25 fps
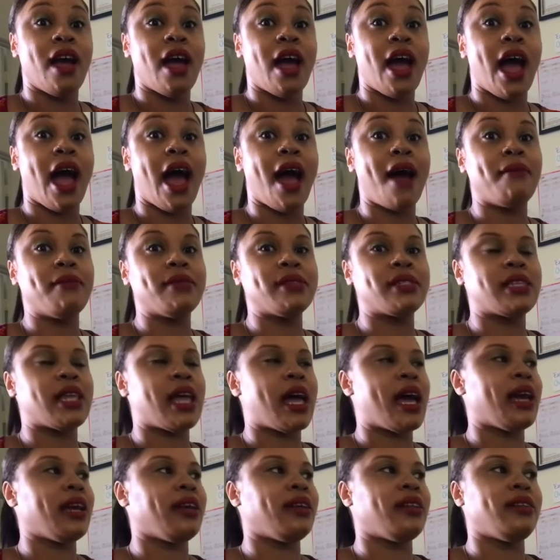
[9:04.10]
I was
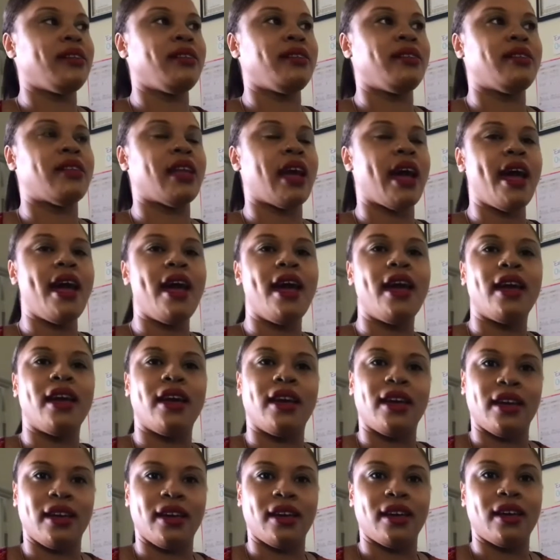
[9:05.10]
like,
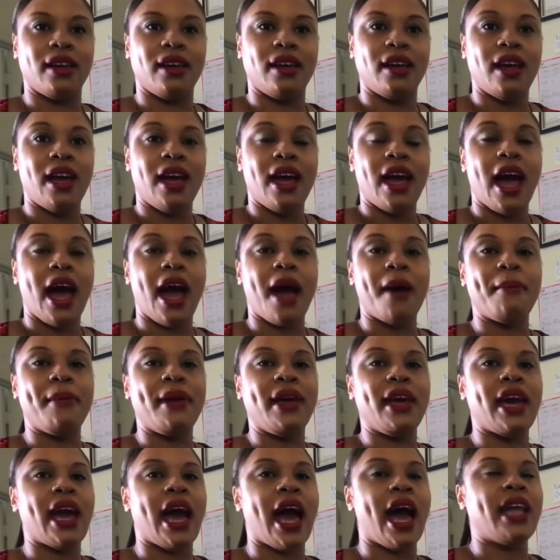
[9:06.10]
dang. I
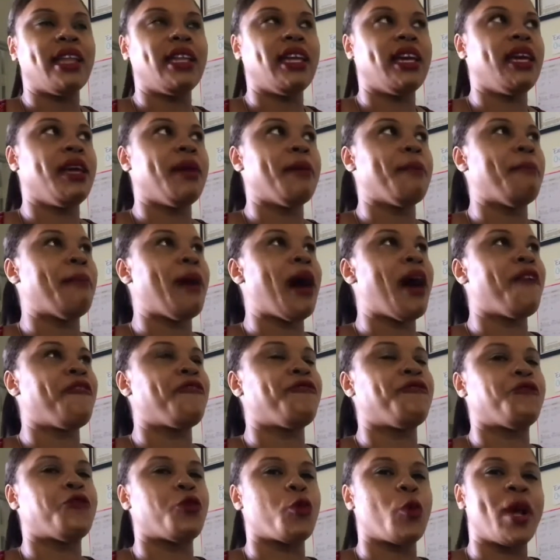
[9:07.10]
mean, my
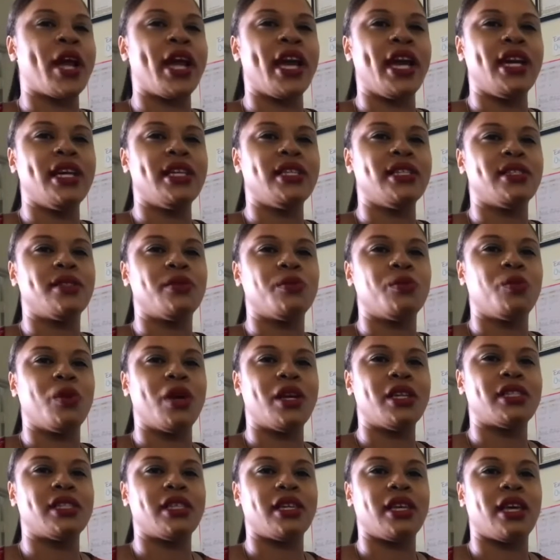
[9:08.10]
friends
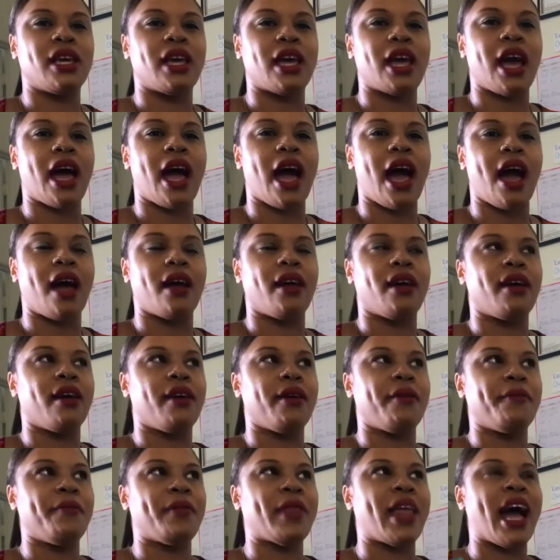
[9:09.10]
wasn't,
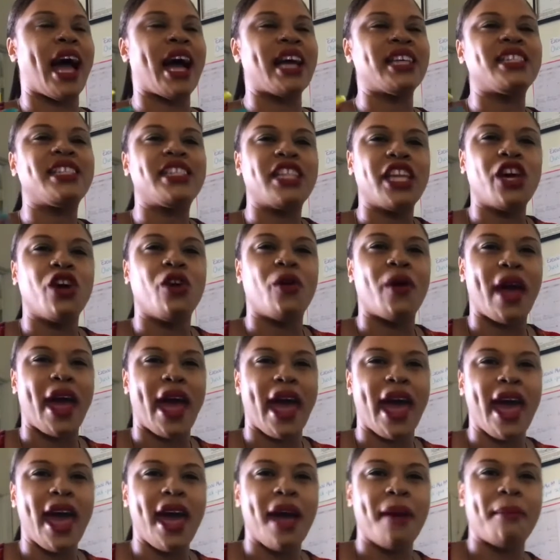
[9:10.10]
I still
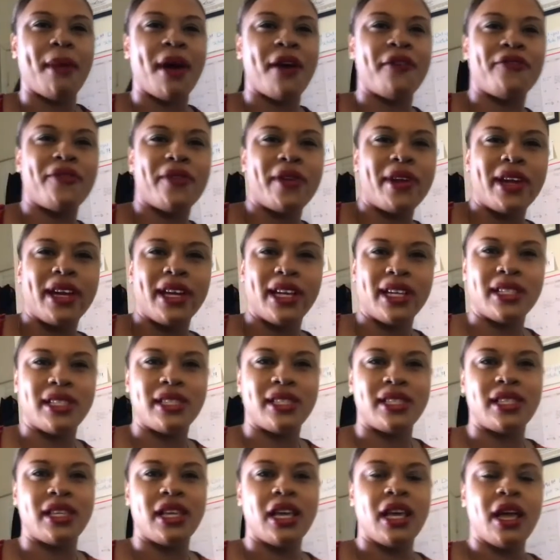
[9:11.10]
had my
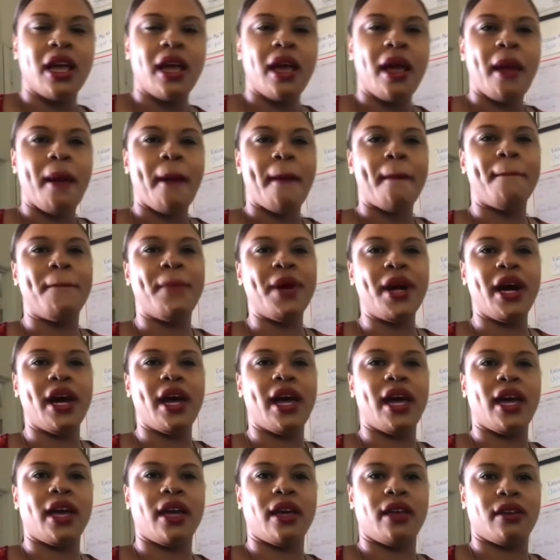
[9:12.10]
friends,
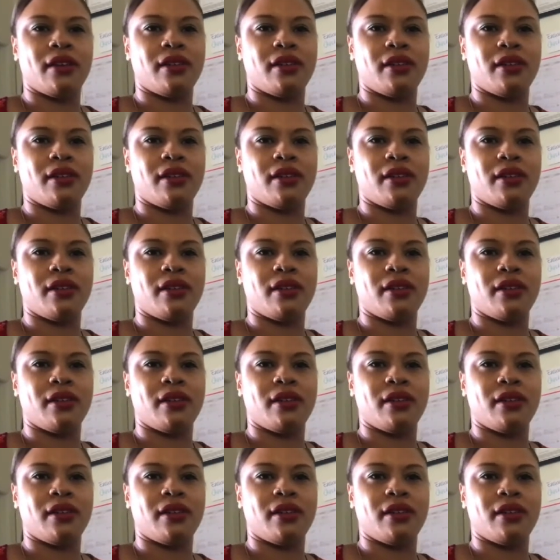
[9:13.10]
but